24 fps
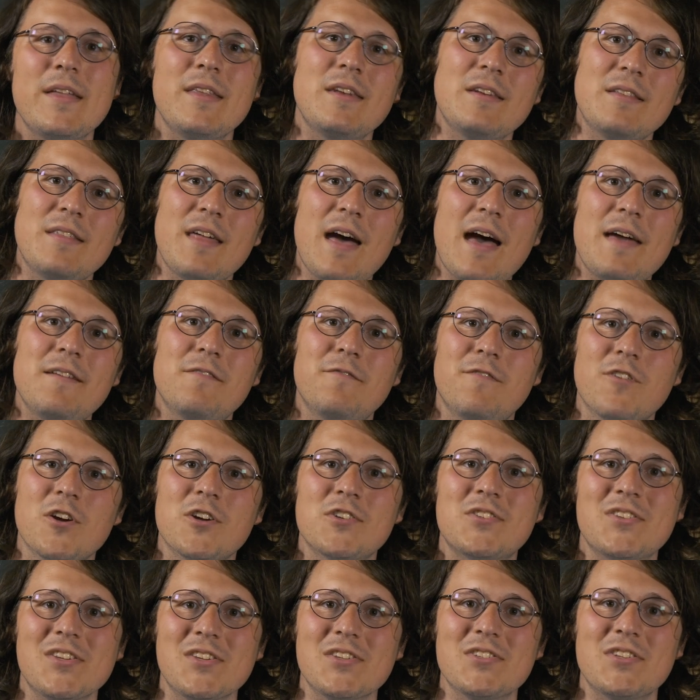and that
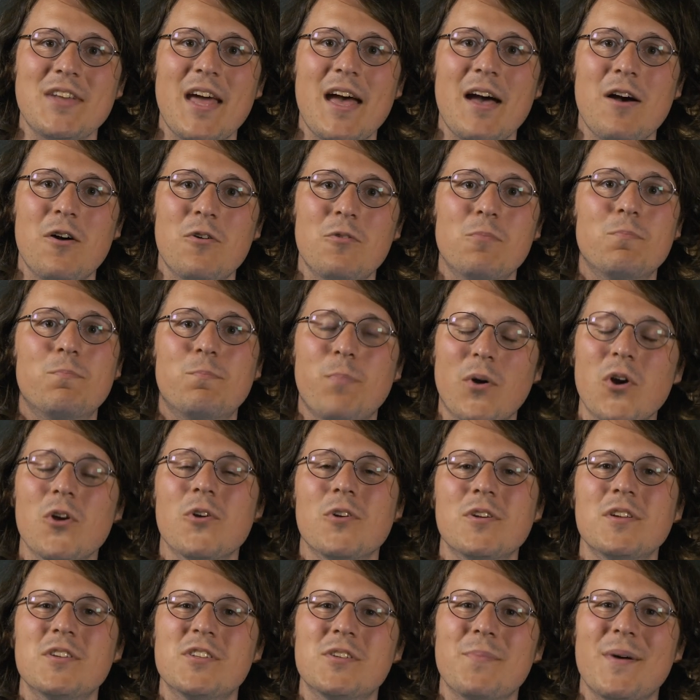verse is now
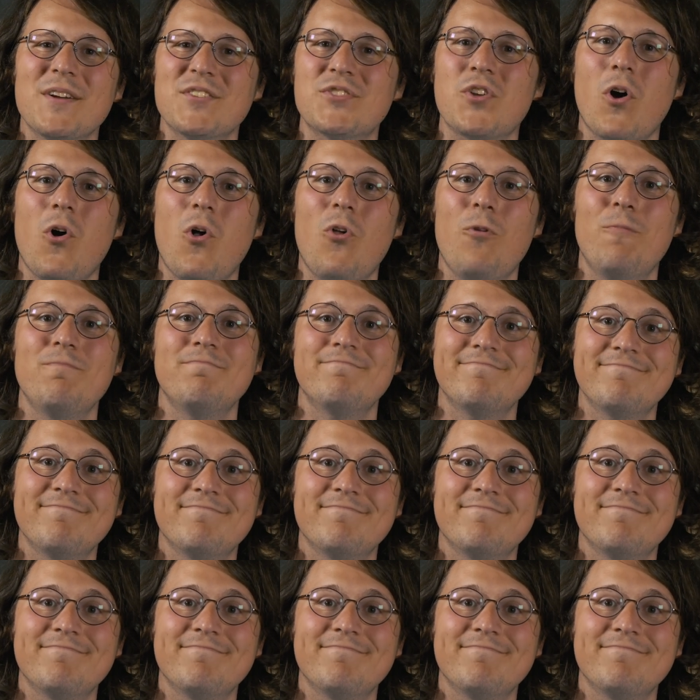burned into my skull.